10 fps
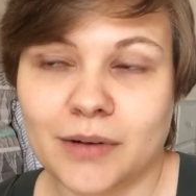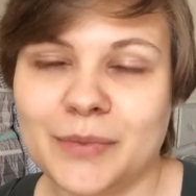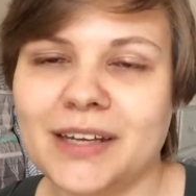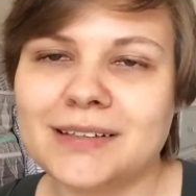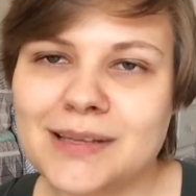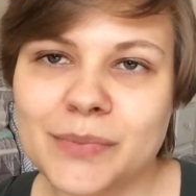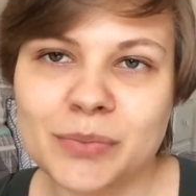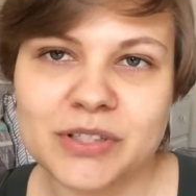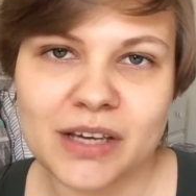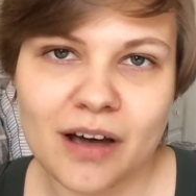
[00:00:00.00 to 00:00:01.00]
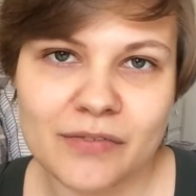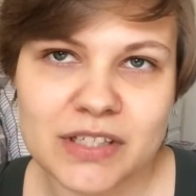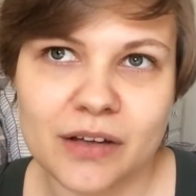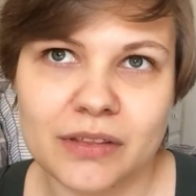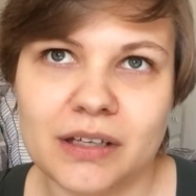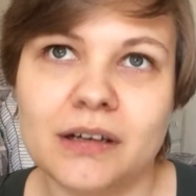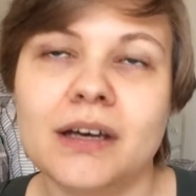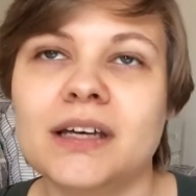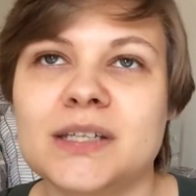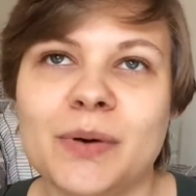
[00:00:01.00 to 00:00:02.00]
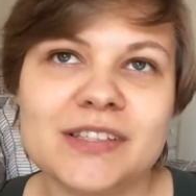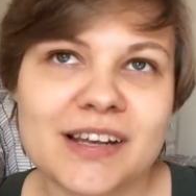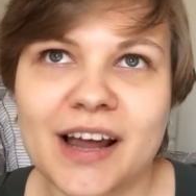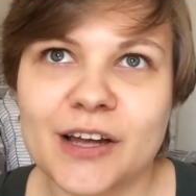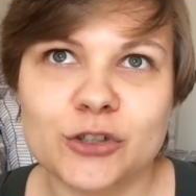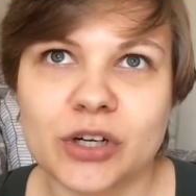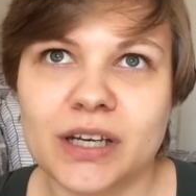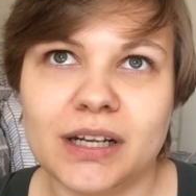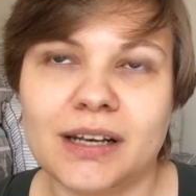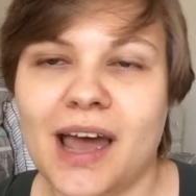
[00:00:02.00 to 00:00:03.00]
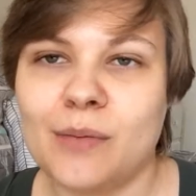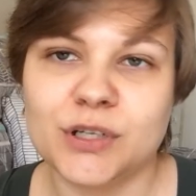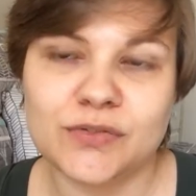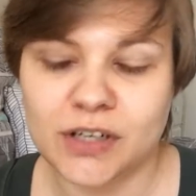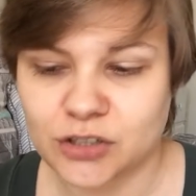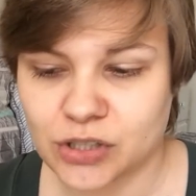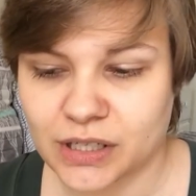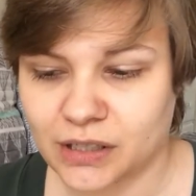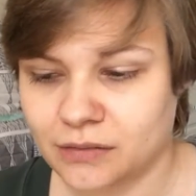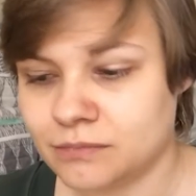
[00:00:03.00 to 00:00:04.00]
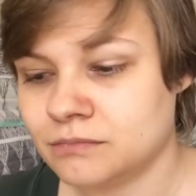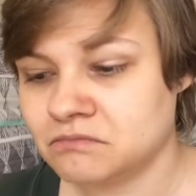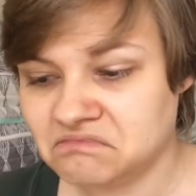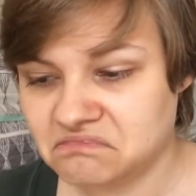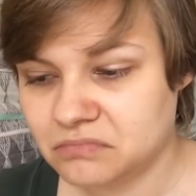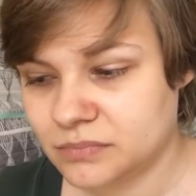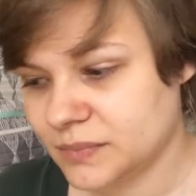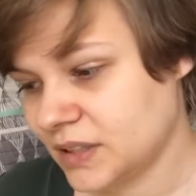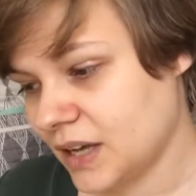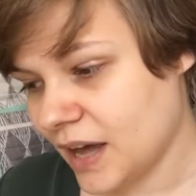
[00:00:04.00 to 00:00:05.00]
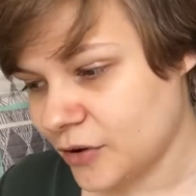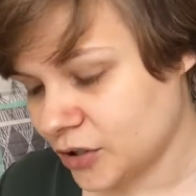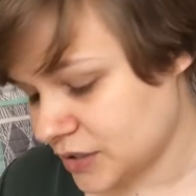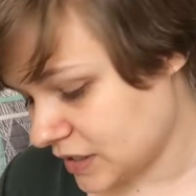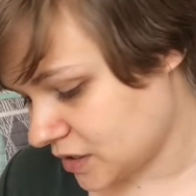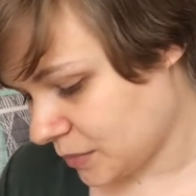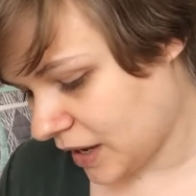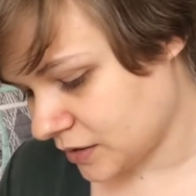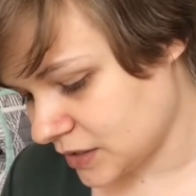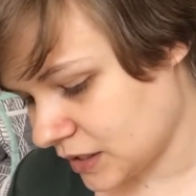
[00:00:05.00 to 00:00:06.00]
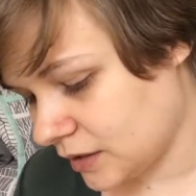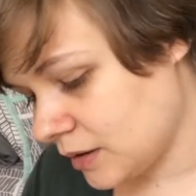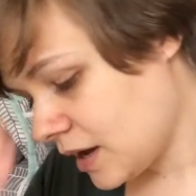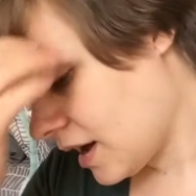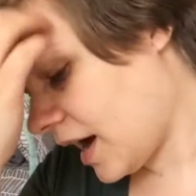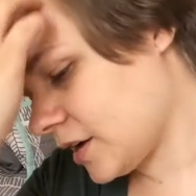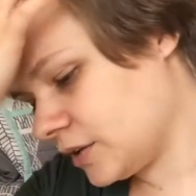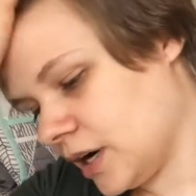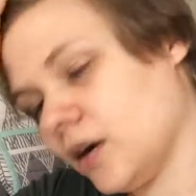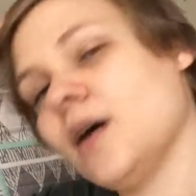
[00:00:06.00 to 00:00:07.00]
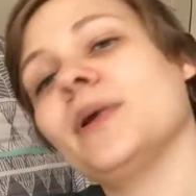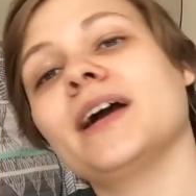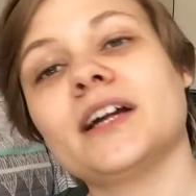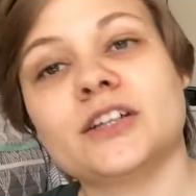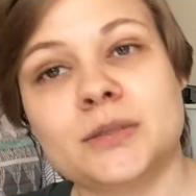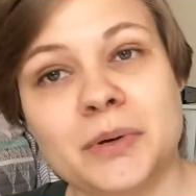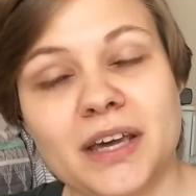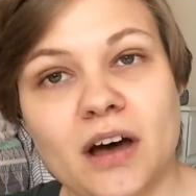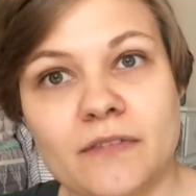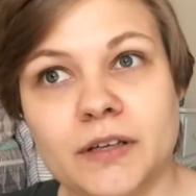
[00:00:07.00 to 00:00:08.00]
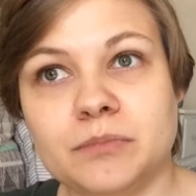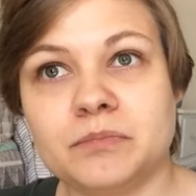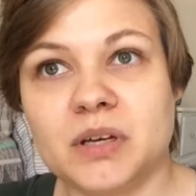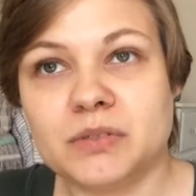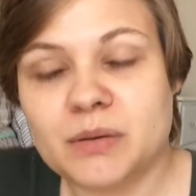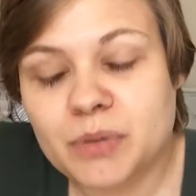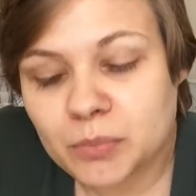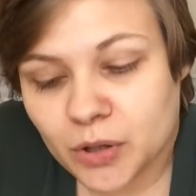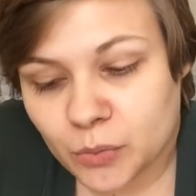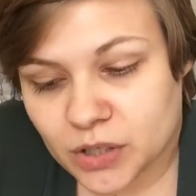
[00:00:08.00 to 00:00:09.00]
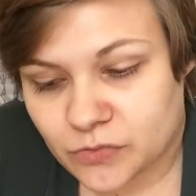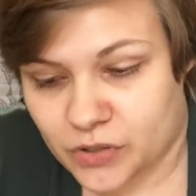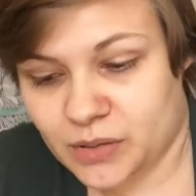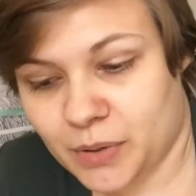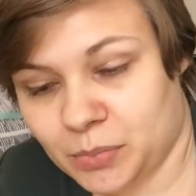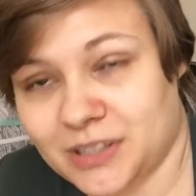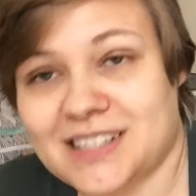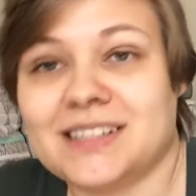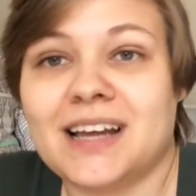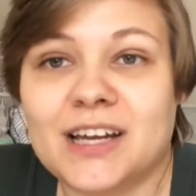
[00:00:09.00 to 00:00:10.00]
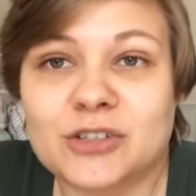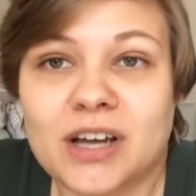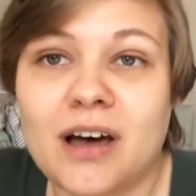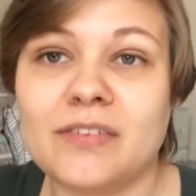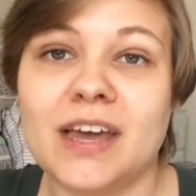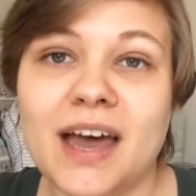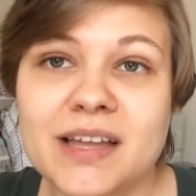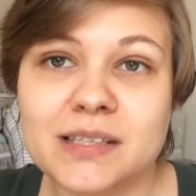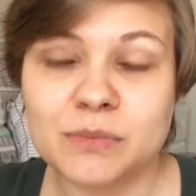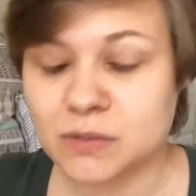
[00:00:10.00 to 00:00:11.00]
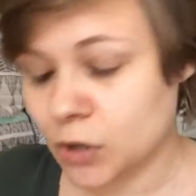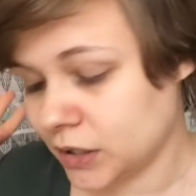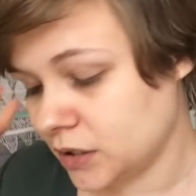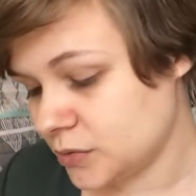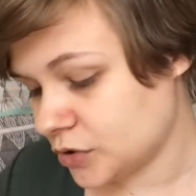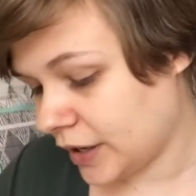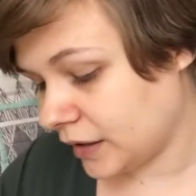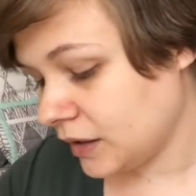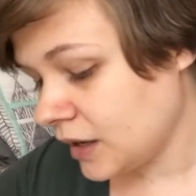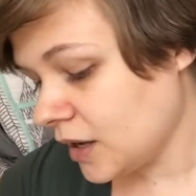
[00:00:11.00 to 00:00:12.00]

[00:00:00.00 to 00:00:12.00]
I mean, some people say coffee's healthy. Depends on how you're drinking it, how much of it you're drinking, how your system handles it. I don't know. I'm not here to debate coffee. Some people it works for, some people it doesn't. I drink coffee. I had some this morning. It was great.